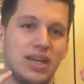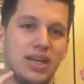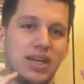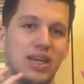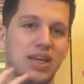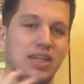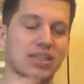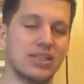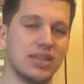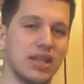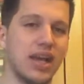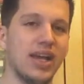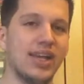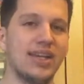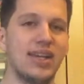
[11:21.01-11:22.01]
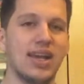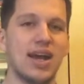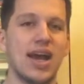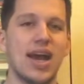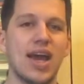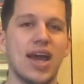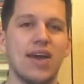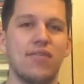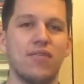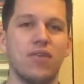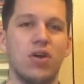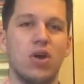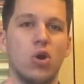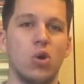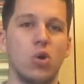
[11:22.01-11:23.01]
he's like that. I have
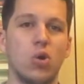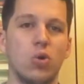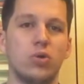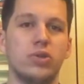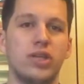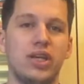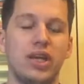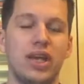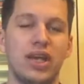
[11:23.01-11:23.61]
all the